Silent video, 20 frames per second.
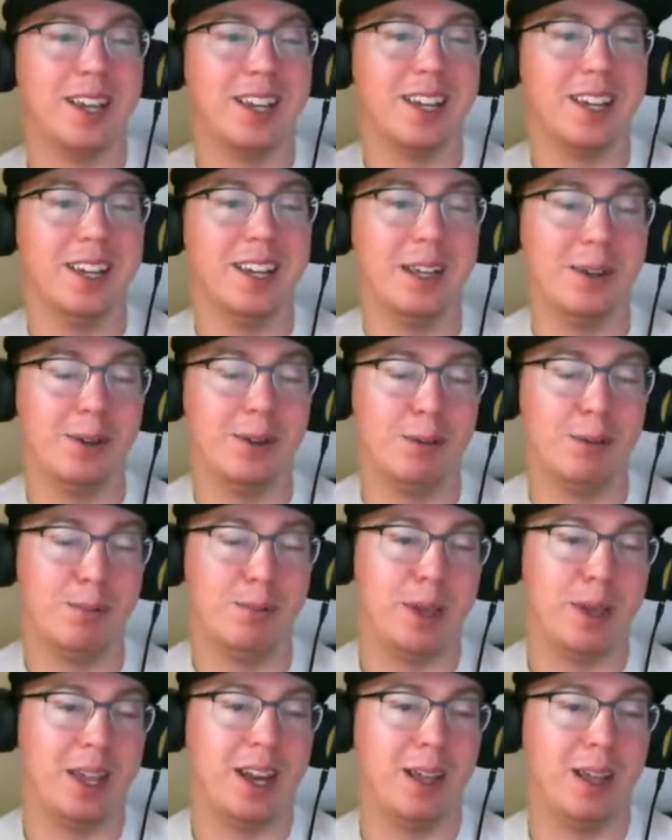can do.
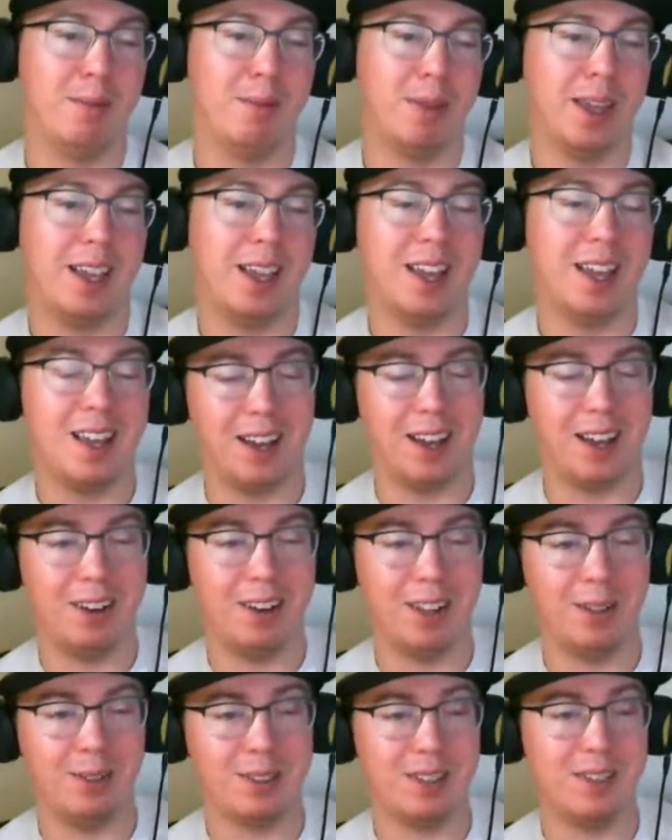But I'm like,
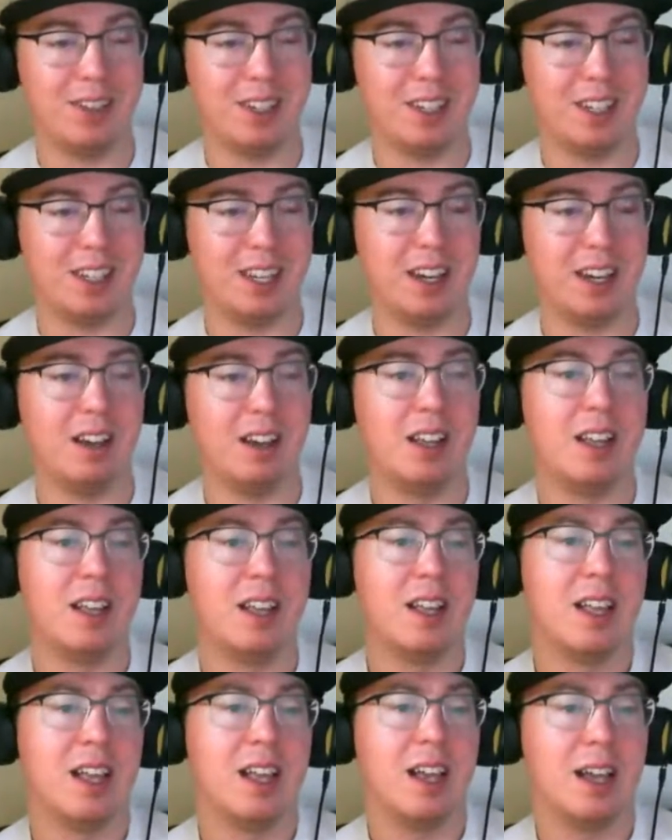Aaron Hill is having a good year.
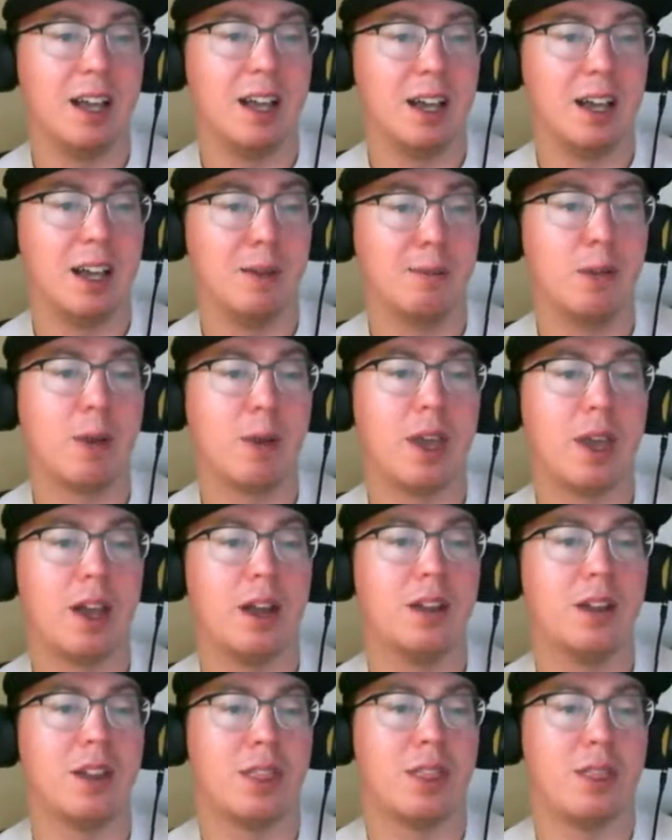
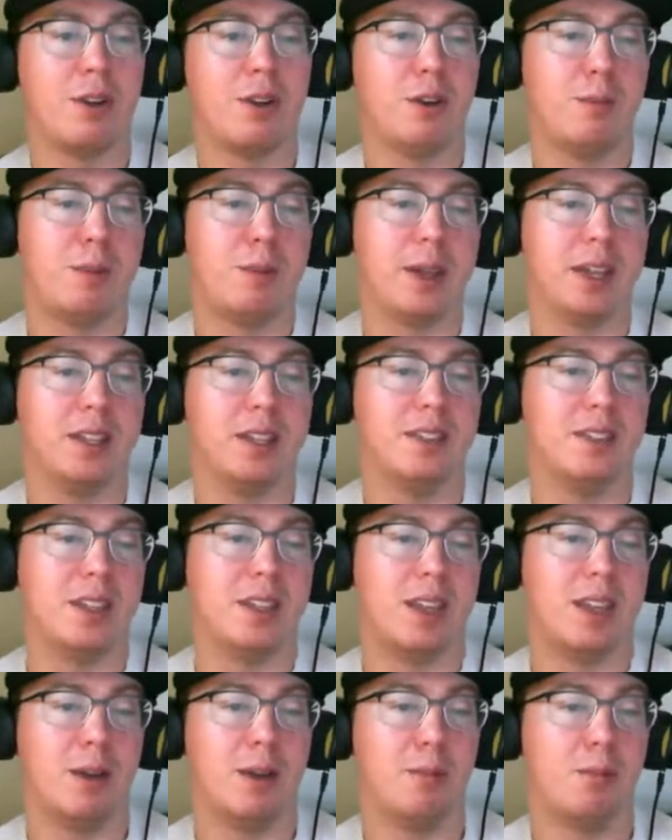Okay, on to third
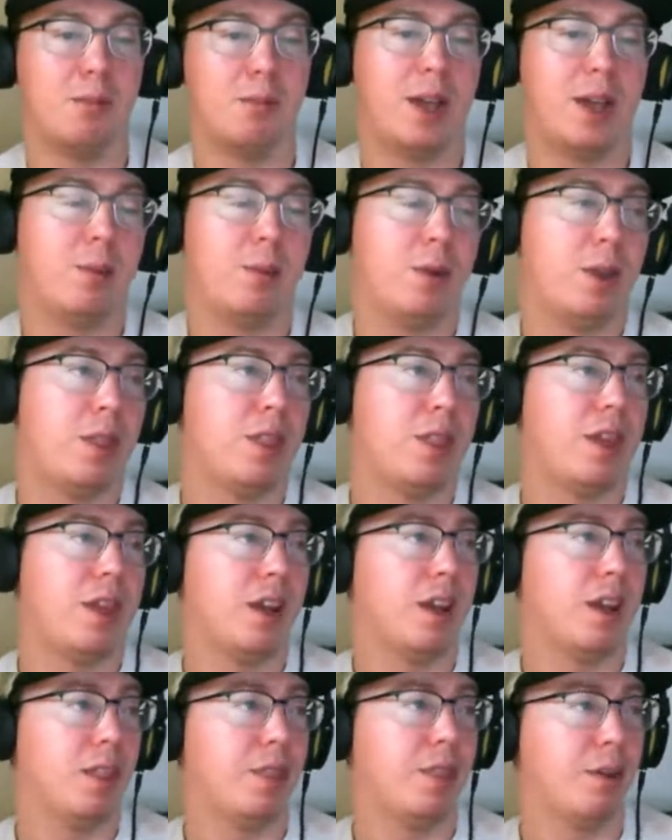base. Brad, what are you
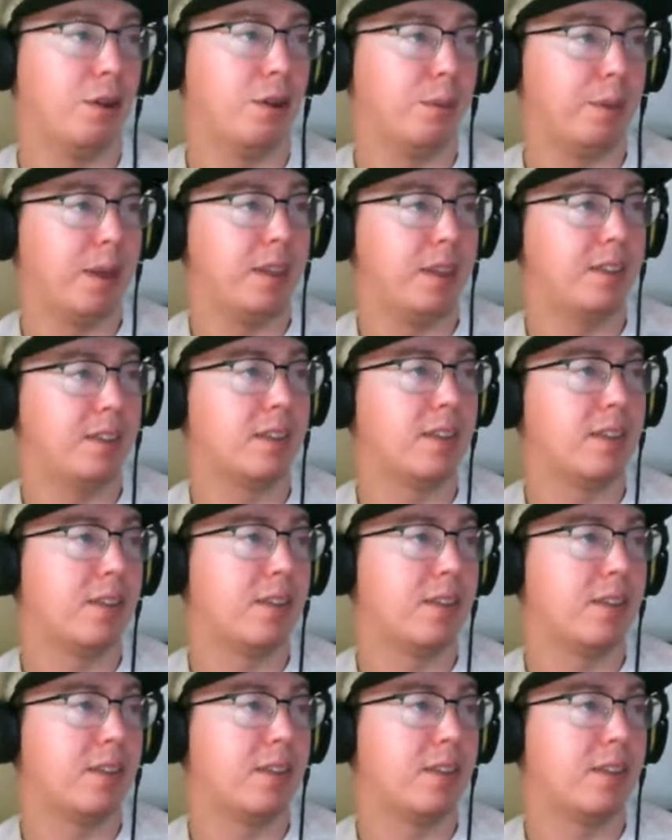thinking at third base?